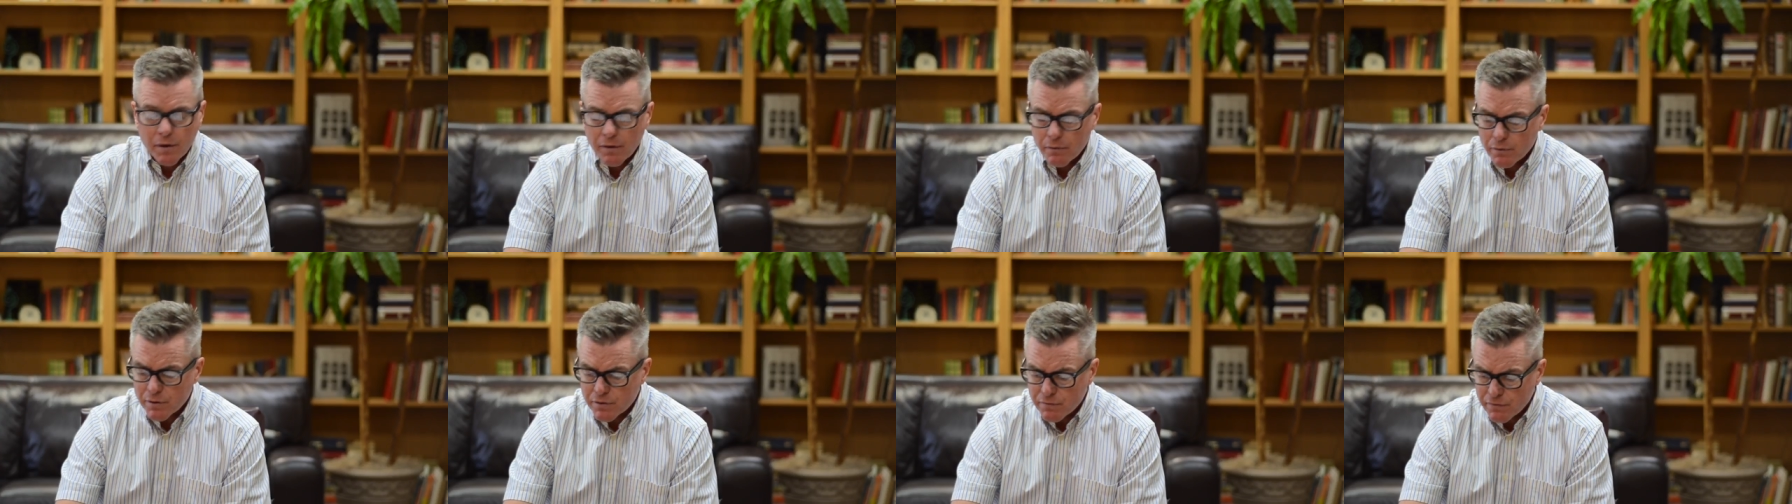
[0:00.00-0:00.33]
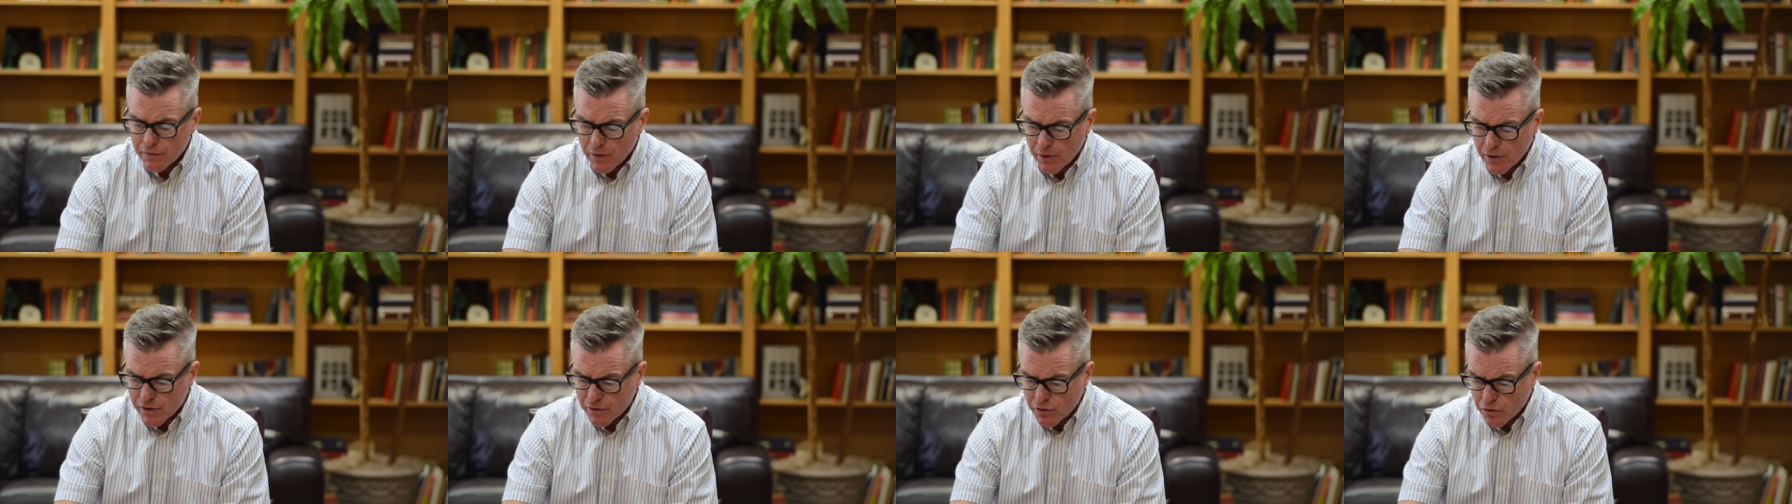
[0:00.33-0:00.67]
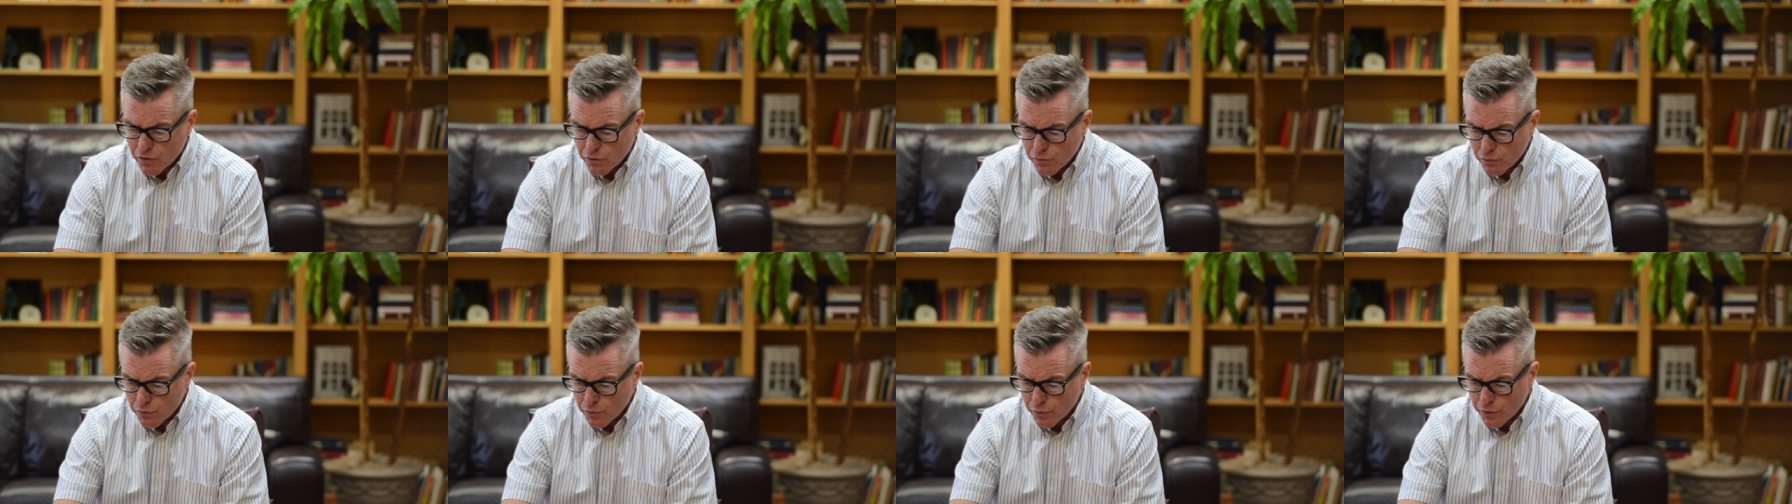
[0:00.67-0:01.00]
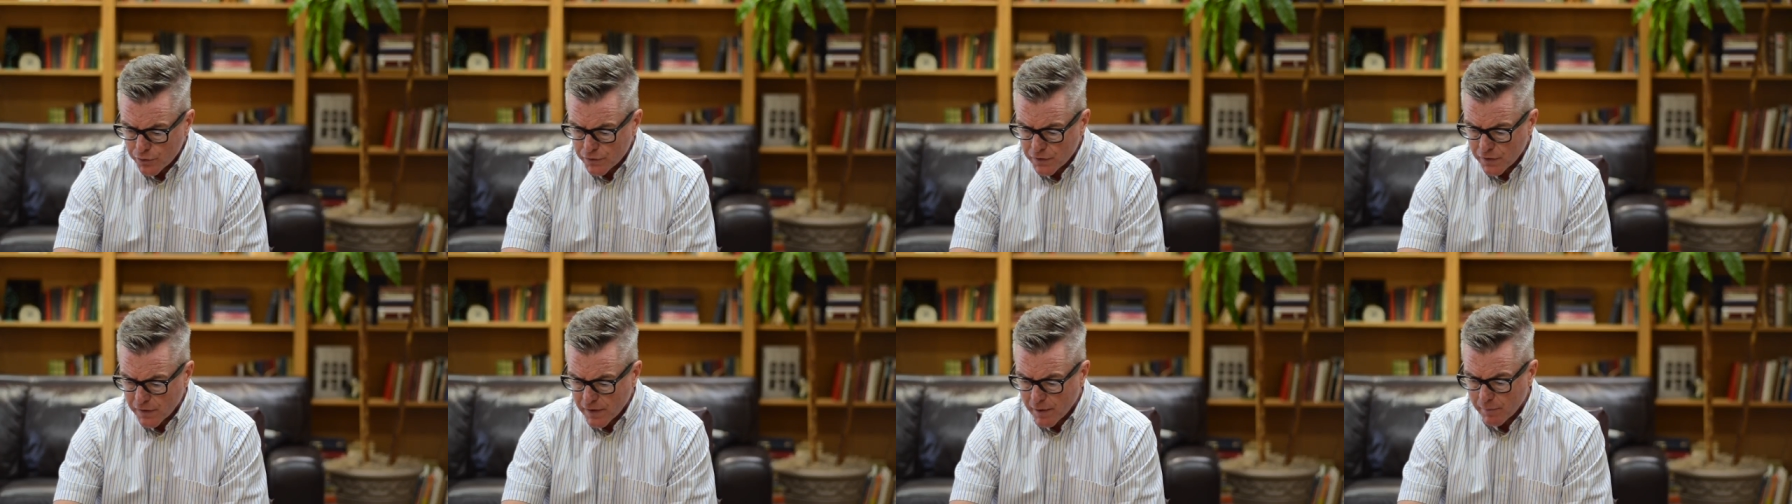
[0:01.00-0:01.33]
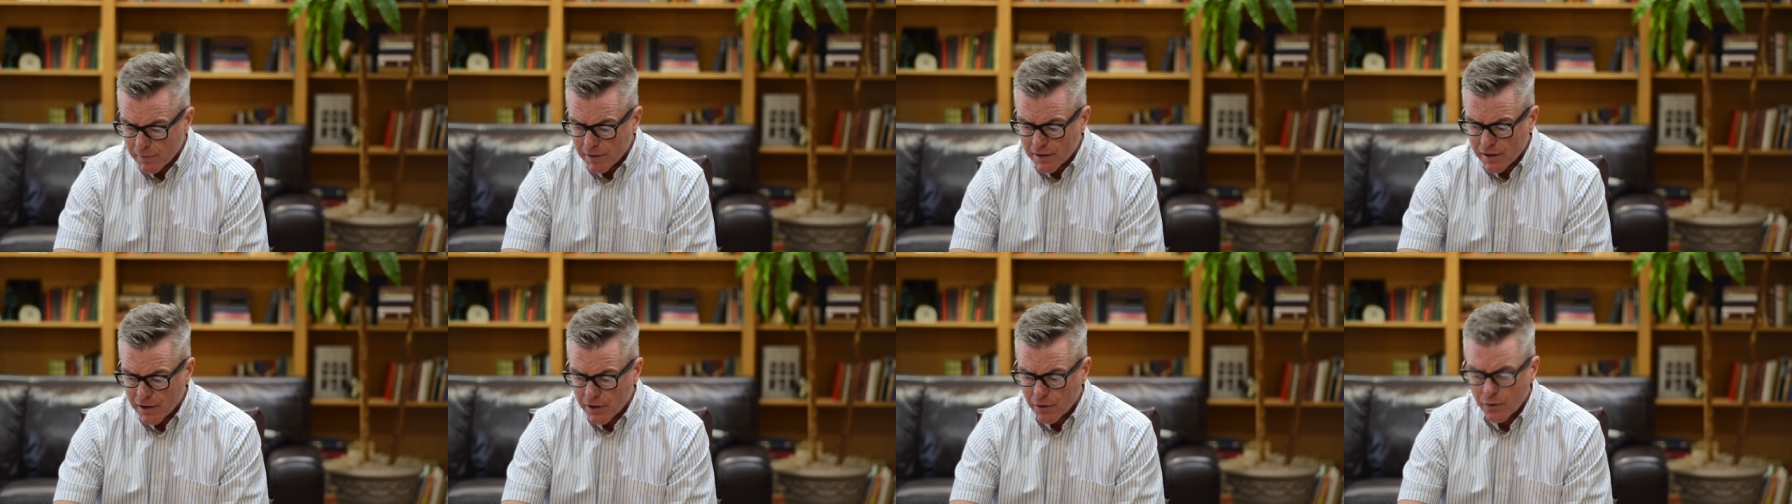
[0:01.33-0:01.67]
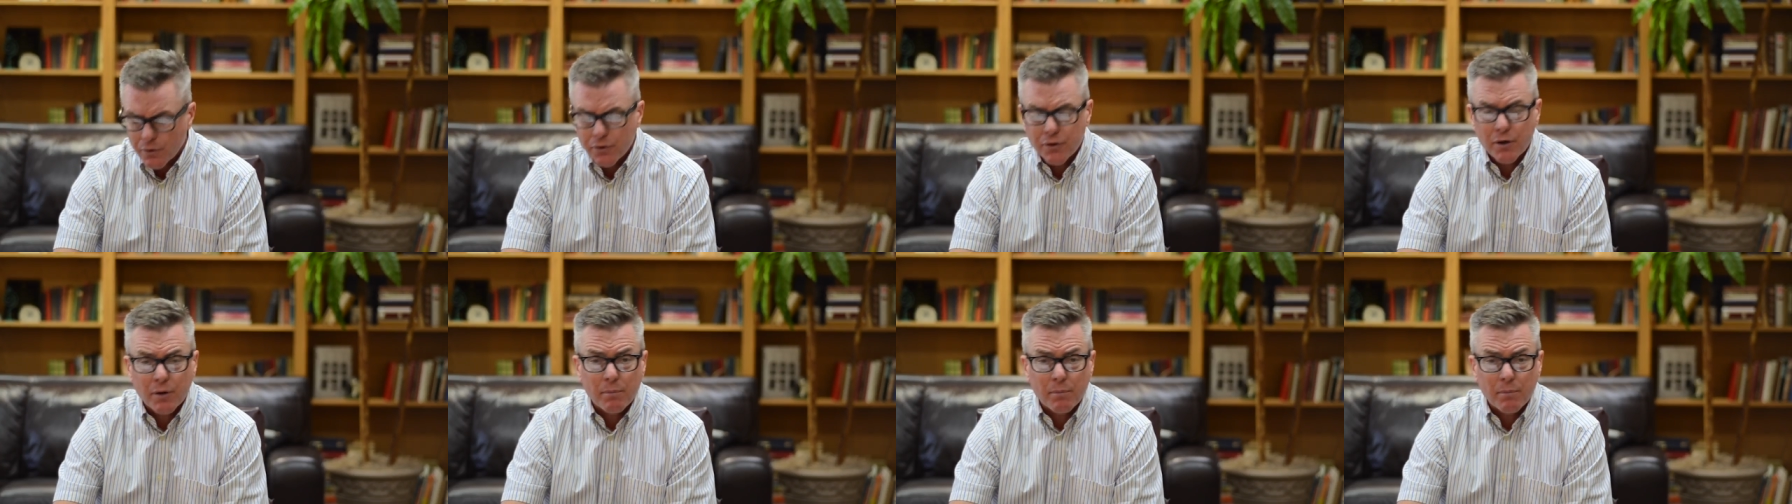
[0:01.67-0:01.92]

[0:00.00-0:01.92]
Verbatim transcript: and was very cruel to them and killed